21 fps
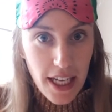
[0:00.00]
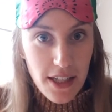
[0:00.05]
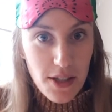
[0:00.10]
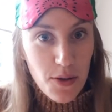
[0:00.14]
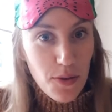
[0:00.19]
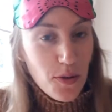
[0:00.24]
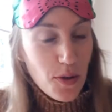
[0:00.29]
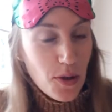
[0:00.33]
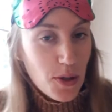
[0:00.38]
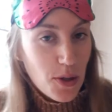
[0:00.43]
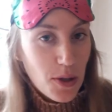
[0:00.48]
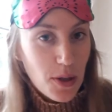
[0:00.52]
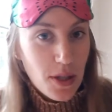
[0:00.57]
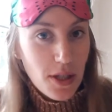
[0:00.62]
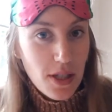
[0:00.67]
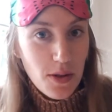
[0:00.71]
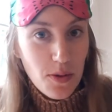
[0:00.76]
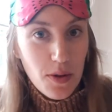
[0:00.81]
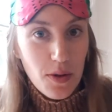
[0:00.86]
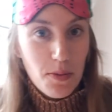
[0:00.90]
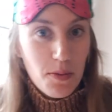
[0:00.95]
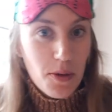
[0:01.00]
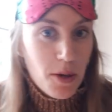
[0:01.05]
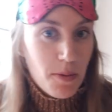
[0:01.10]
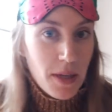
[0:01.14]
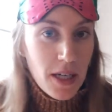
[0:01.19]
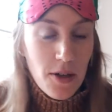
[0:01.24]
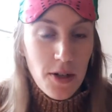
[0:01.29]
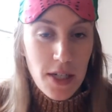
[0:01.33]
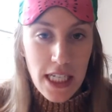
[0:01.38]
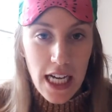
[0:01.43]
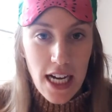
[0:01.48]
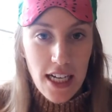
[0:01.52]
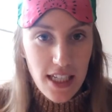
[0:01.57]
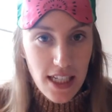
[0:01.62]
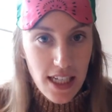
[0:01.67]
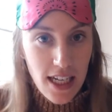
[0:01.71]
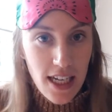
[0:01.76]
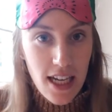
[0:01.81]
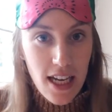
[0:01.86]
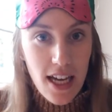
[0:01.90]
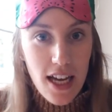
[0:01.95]
So if you're doing this with mommy or
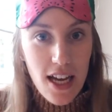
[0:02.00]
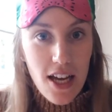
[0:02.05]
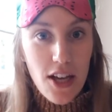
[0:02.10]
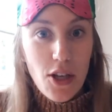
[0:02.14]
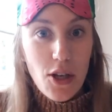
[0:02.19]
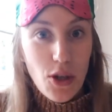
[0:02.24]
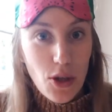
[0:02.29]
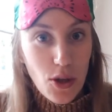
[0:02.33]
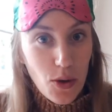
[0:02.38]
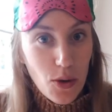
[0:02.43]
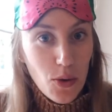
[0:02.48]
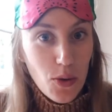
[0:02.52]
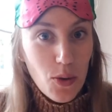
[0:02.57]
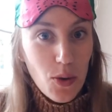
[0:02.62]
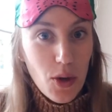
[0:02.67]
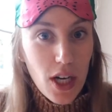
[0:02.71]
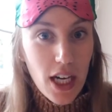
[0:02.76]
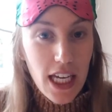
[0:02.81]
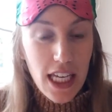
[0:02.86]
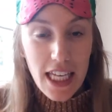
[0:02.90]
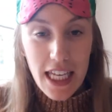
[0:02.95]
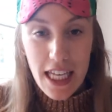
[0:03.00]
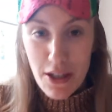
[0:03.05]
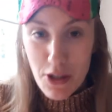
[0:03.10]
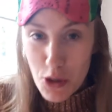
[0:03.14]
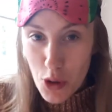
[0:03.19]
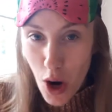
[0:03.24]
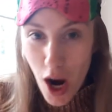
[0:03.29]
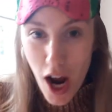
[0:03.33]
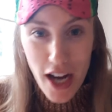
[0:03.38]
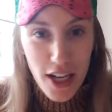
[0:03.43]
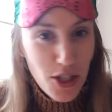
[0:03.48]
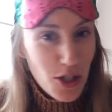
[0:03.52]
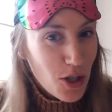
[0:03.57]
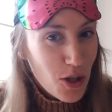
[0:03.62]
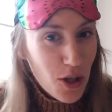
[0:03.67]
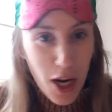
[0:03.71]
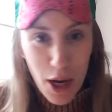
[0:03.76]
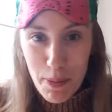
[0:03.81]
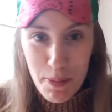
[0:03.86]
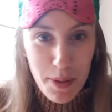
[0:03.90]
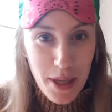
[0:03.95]
daddy, you do
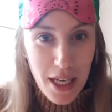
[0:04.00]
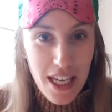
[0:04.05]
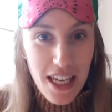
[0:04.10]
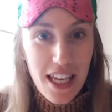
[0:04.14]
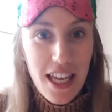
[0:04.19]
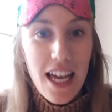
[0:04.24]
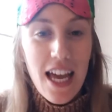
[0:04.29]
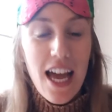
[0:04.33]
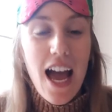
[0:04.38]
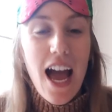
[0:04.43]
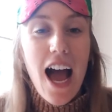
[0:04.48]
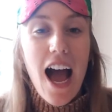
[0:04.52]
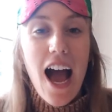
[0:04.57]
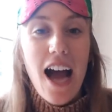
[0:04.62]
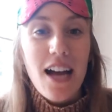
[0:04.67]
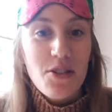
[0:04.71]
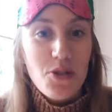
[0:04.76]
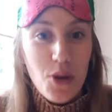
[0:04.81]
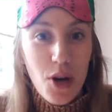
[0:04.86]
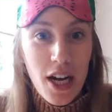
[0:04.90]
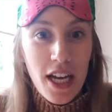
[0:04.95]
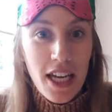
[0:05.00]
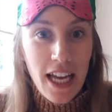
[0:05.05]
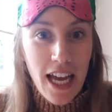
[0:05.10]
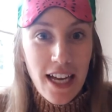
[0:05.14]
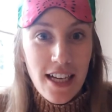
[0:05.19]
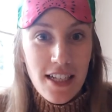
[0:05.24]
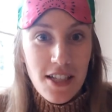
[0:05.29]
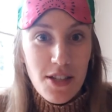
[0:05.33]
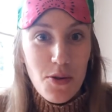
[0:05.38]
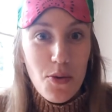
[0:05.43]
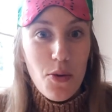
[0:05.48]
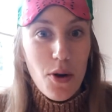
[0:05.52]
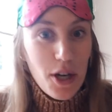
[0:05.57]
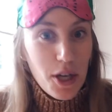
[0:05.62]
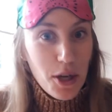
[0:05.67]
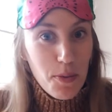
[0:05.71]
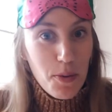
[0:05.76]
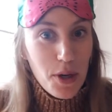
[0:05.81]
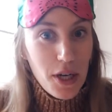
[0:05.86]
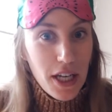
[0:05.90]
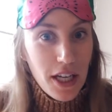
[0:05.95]
not peek and try and guess what you're
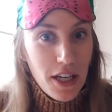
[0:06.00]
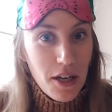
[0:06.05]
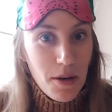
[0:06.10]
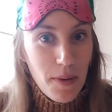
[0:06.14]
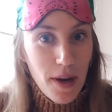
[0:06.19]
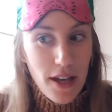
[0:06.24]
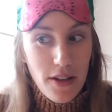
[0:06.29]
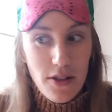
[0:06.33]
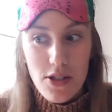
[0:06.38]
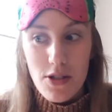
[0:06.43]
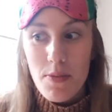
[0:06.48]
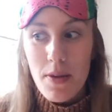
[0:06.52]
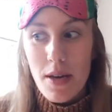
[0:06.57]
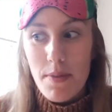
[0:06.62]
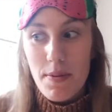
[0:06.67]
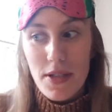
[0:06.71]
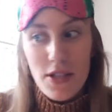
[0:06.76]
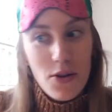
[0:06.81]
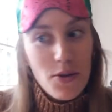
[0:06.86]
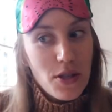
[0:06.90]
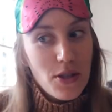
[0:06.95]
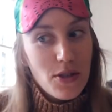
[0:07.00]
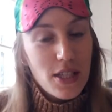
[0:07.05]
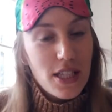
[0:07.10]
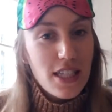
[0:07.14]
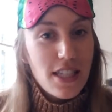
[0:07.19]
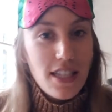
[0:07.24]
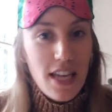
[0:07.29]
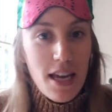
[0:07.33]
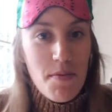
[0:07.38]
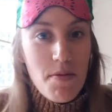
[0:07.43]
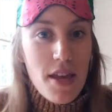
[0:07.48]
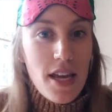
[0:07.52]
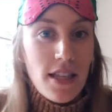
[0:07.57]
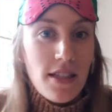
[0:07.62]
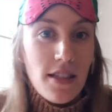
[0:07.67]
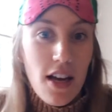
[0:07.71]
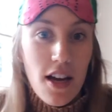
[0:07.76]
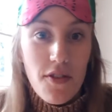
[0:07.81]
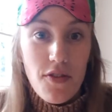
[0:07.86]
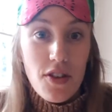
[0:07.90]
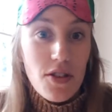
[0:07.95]
putting in your mouth. So maybe don't use the same things
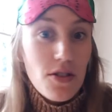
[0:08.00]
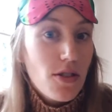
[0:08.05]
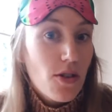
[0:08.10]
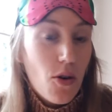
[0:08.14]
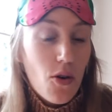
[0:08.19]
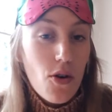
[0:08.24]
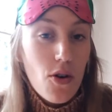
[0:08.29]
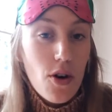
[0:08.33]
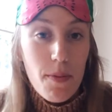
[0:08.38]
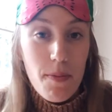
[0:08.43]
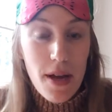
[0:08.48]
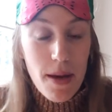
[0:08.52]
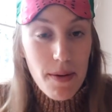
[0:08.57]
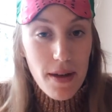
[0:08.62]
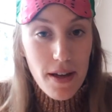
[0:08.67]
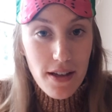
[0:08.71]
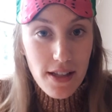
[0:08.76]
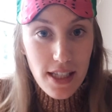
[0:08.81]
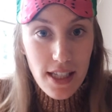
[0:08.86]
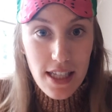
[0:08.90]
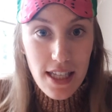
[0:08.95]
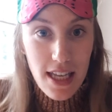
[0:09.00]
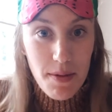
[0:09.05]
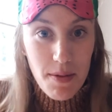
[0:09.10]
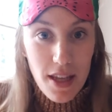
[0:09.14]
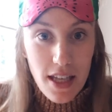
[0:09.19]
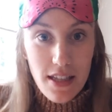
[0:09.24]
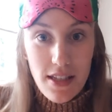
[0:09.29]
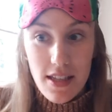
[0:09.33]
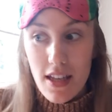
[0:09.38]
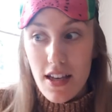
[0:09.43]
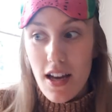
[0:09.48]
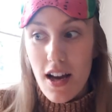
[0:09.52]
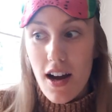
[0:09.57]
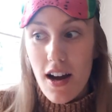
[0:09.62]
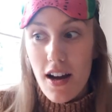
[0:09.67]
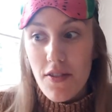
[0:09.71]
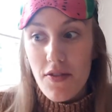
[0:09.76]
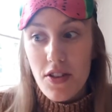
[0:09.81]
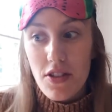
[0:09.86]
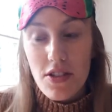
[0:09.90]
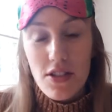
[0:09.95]
I've used, or maybe use the same things that
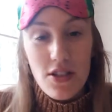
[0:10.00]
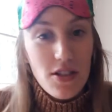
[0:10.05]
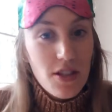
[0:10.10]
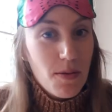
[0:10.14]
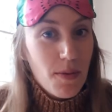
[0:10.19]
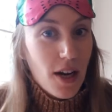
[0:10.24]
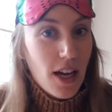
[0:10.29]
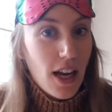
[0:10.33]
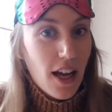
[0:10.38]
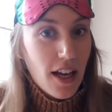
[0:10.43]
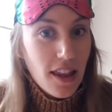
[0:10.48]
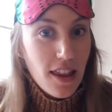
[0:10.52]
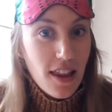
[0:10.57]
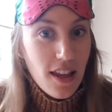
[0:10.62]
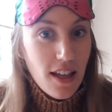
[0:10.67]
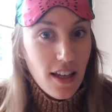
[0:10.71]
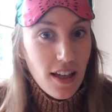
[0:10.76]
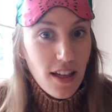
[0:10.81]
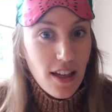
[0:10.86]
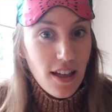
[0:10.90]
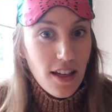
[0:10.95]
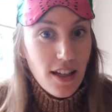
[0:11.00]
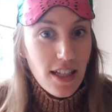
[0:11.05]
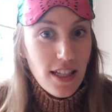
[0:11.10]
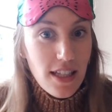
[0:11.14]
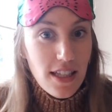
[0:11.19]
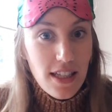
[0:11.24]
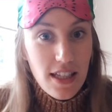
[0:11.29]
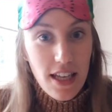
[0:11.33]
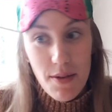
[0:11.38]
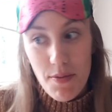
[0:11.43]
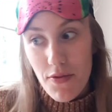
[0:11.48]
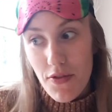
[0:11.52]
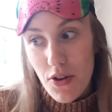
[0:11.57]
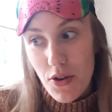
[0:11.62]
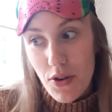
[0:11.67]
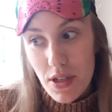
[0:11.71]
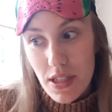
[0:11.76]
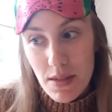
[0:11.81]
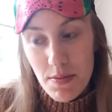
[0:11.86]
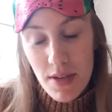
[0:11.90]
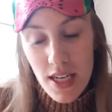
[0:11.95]
I've used because you might like the same
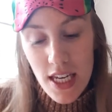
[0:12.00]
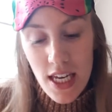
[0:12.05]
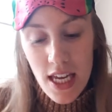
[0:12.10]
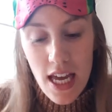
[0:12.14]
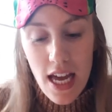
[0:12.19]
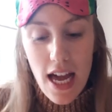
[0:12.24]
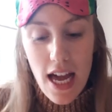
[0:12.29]
food as me.